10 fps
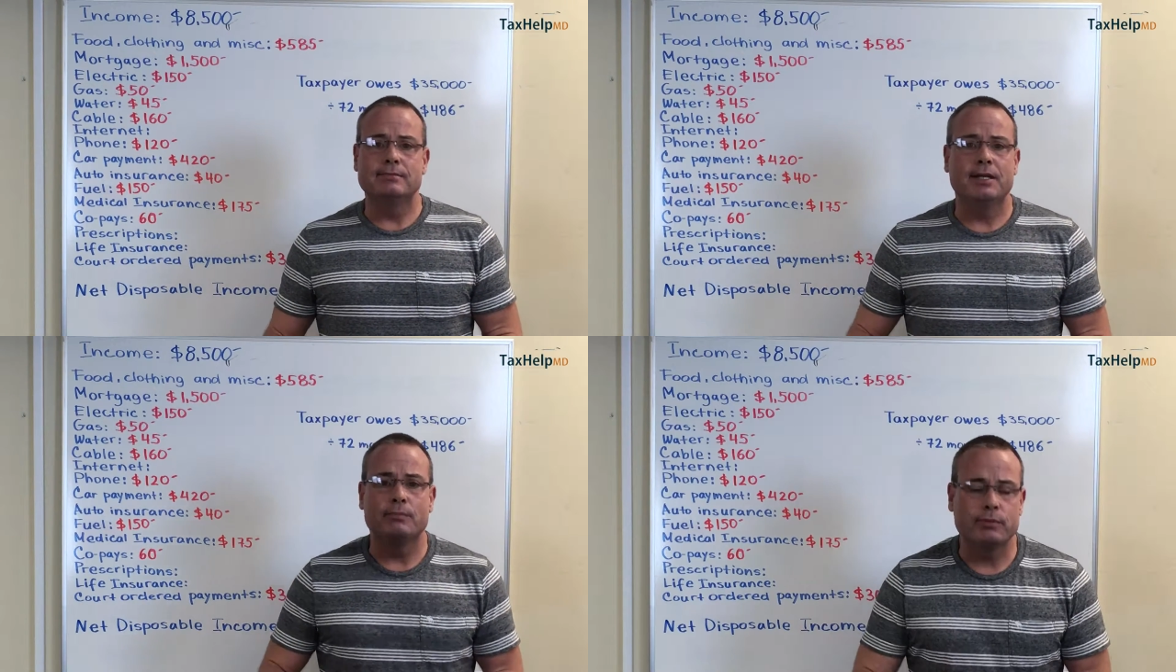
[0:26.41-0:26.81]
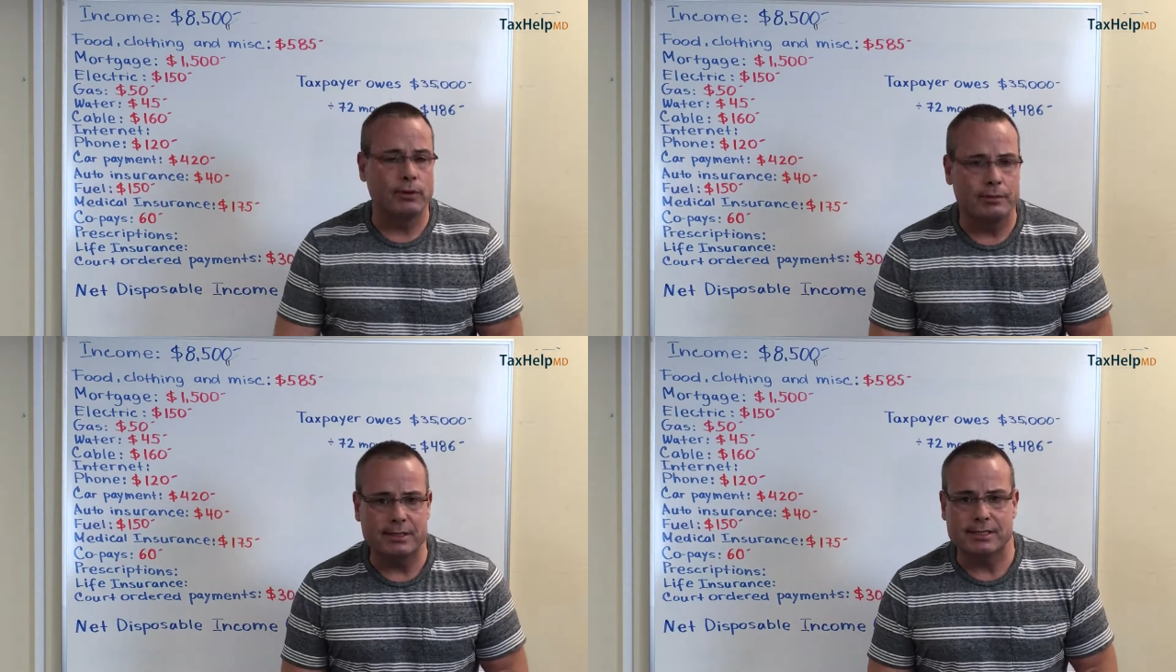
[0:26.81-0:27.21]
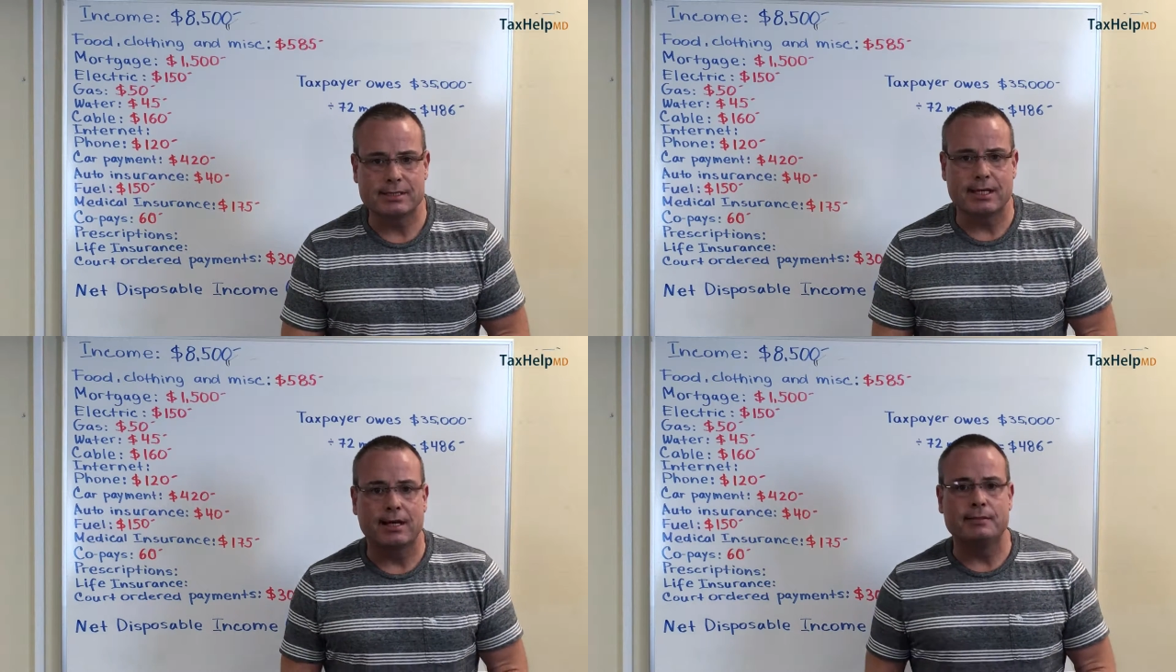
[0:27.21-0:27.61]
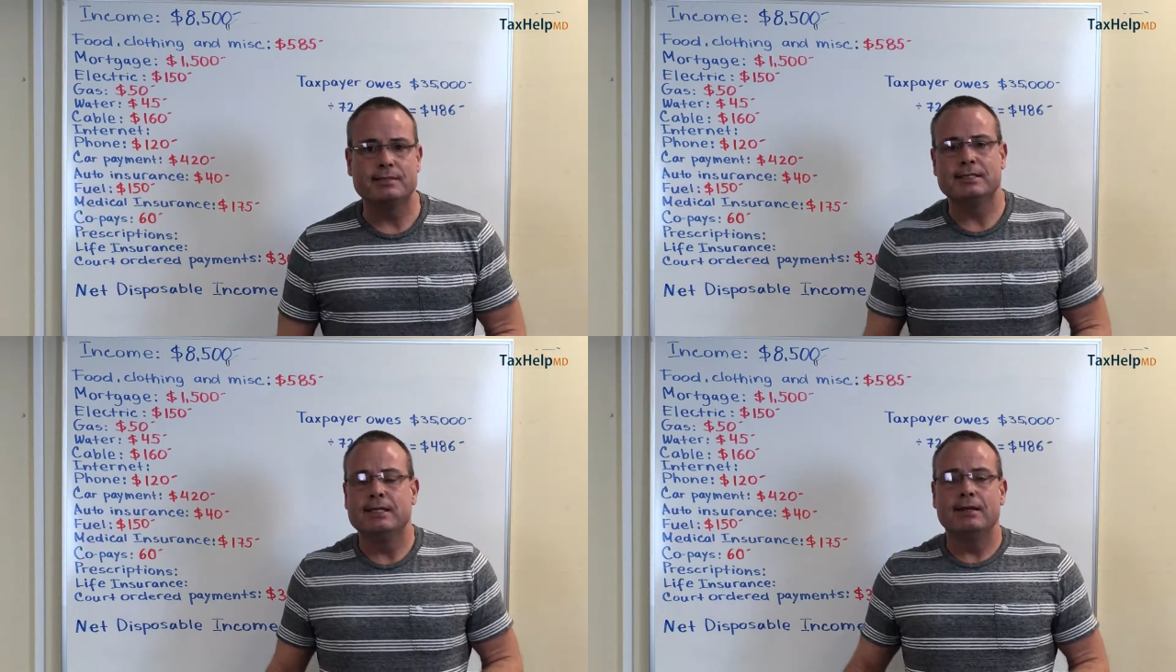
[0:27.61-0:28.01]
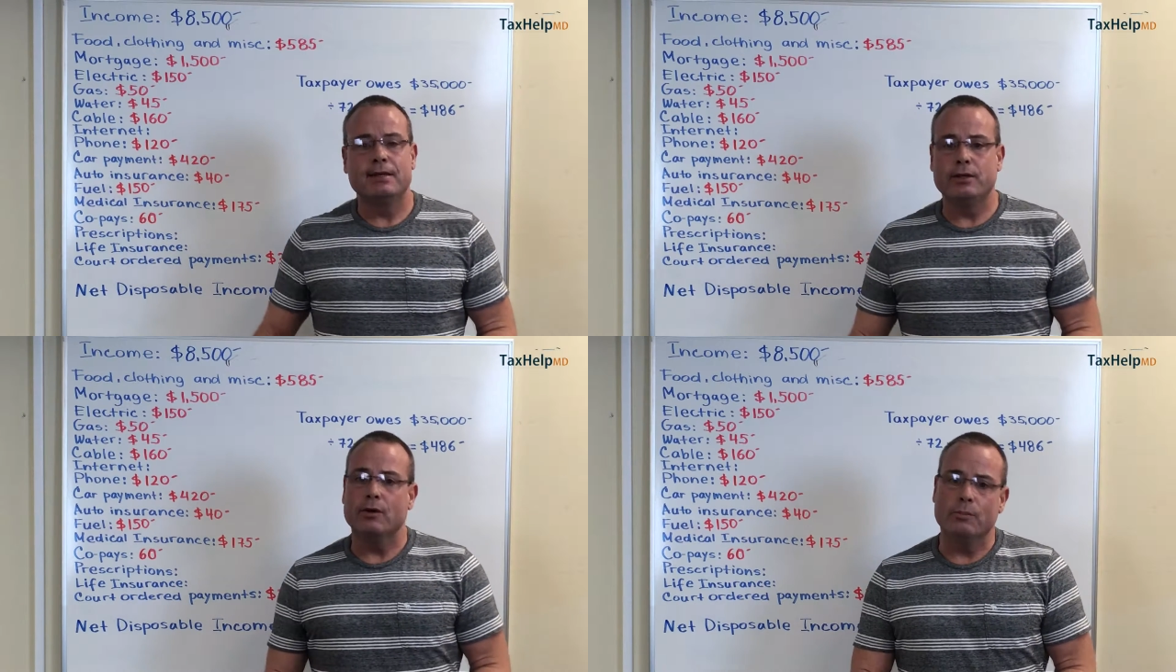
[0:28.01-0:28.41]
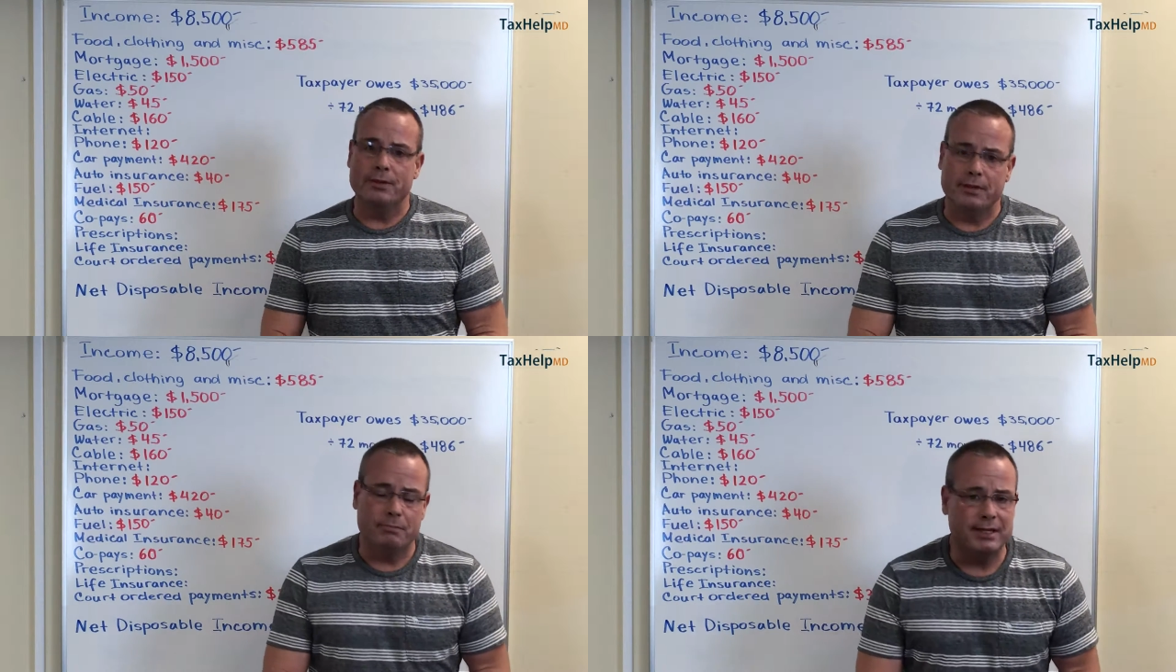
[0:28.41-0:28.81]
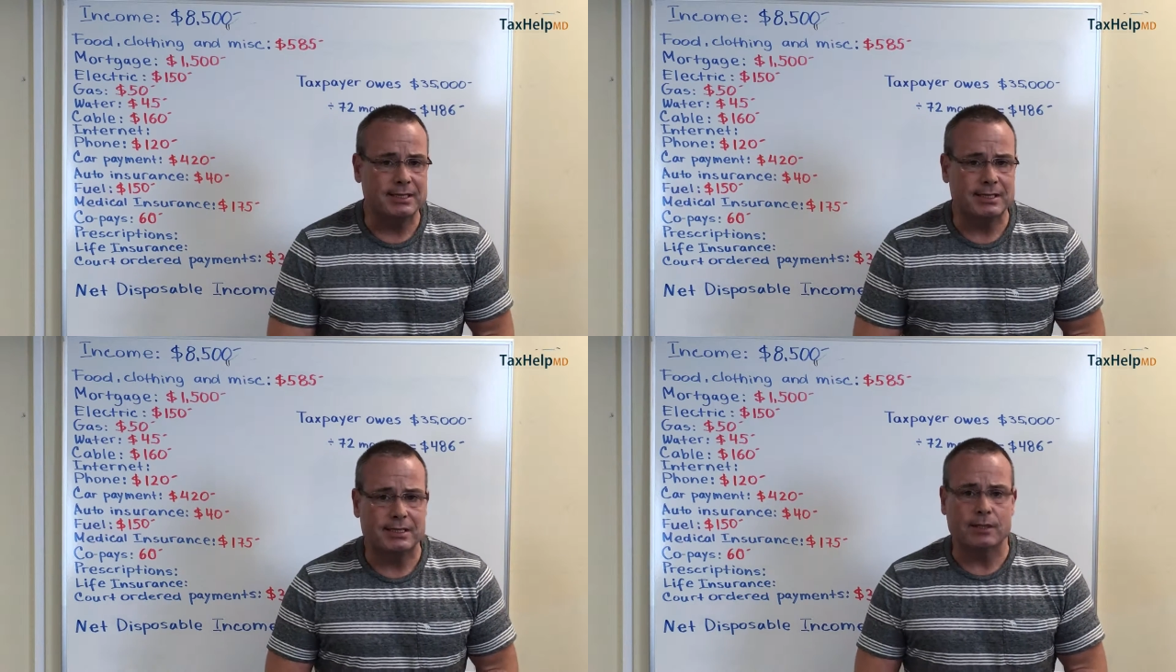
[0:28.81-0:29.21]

employment stopped, you opened a business,